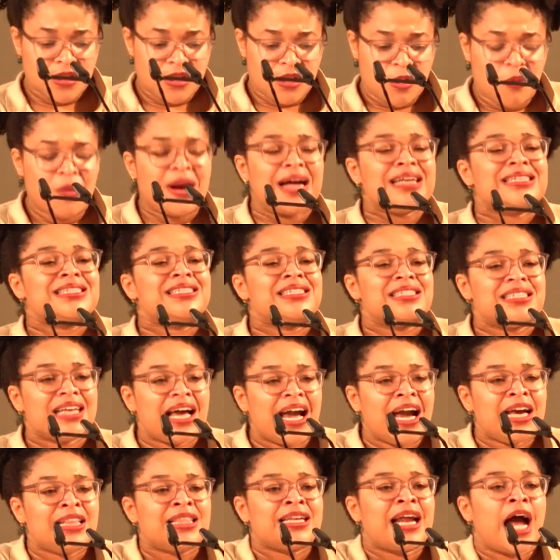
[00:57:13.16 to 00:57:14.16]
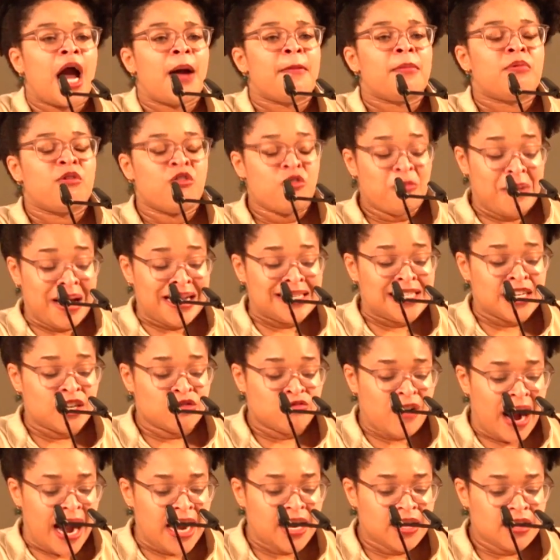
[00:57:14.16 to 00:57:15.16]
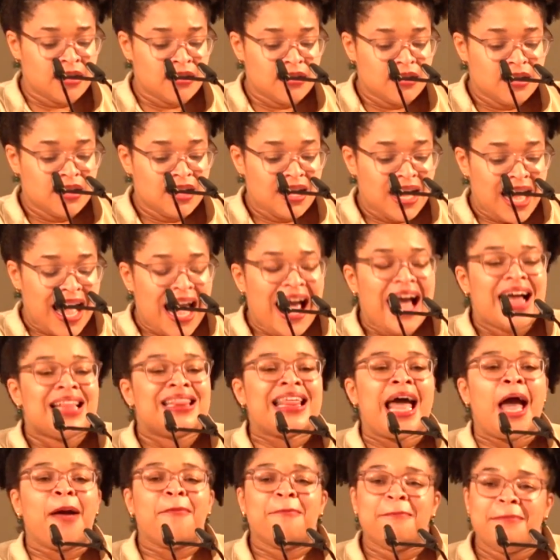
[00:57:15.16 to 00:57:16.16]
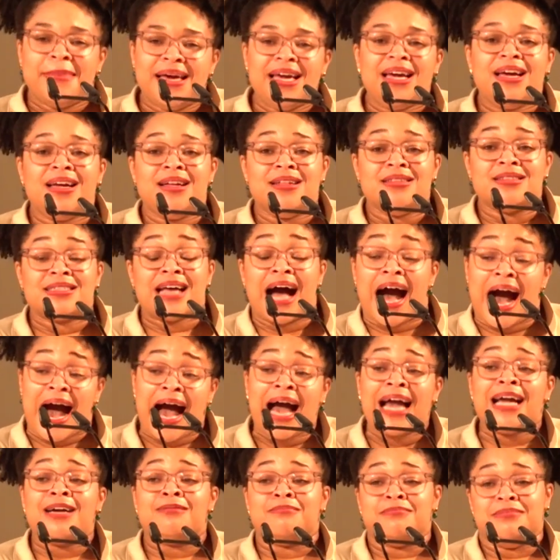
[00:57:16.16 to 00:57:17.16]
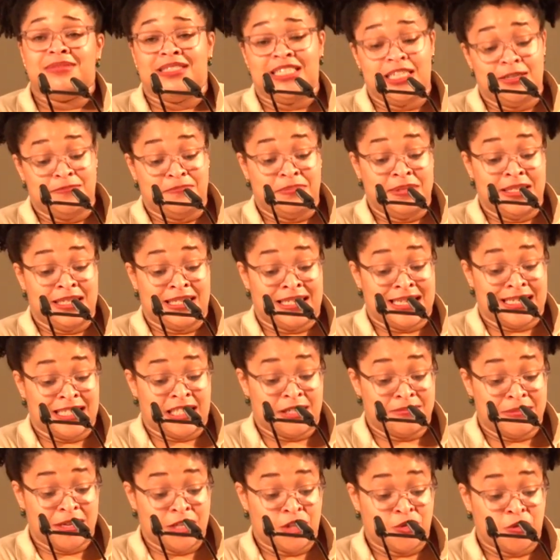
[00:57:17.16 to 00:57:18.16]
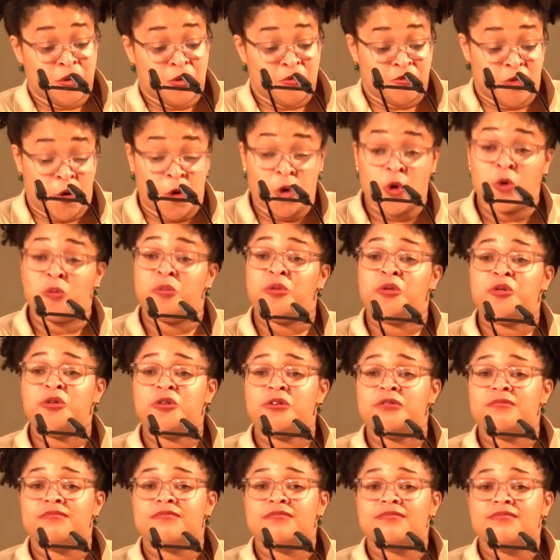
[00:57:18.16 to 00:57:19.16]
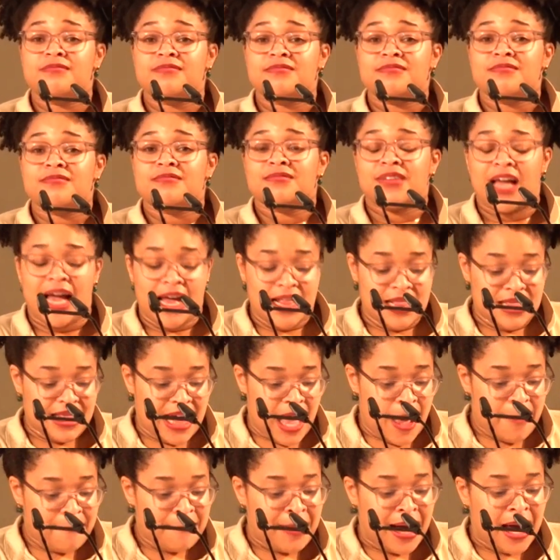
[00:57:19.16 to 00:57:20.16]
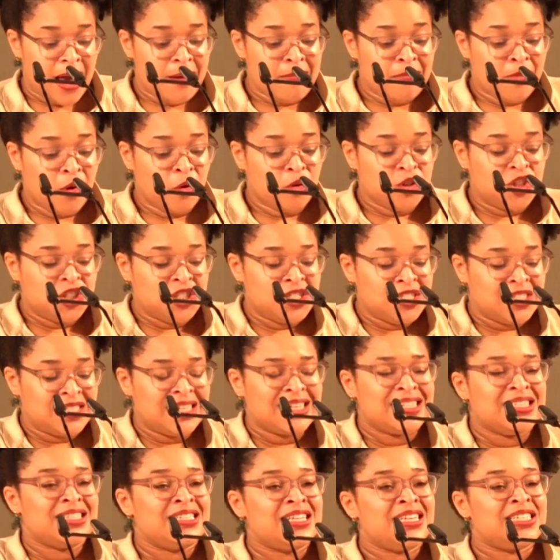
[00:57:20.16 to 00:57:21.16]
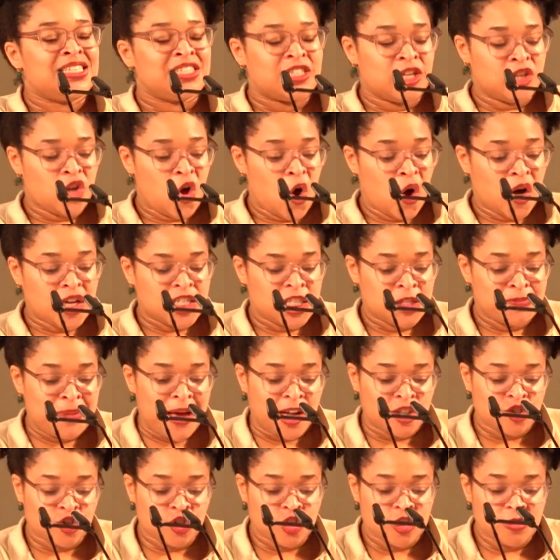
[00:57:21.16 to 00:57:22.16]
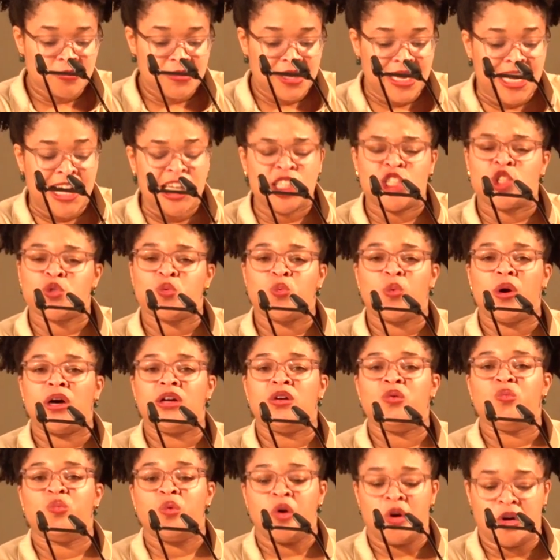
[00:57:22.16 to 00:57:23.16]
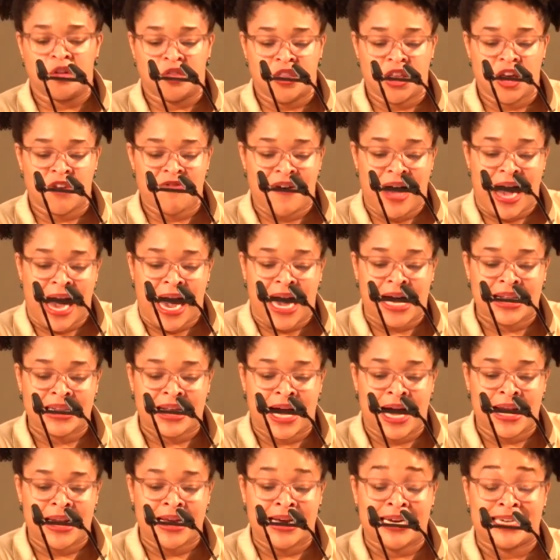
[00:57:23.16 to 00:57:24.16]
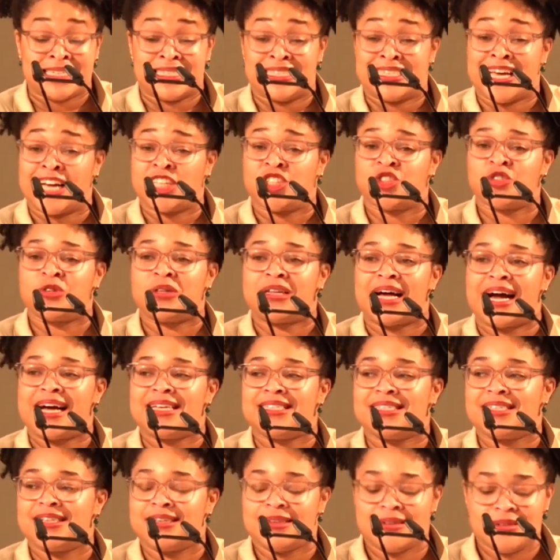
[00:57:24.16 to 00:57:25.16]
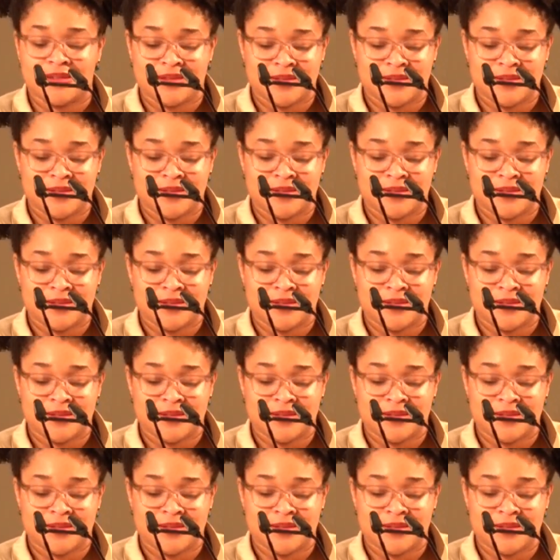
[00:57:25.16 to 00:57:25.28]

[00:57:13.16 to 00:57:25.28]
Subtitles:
When I say that I'm a romantic writer, that means I am deeply sentimental and vulnerable, and that my emotions exist along a spectrum, each one worthy of highlighting and contextualizing.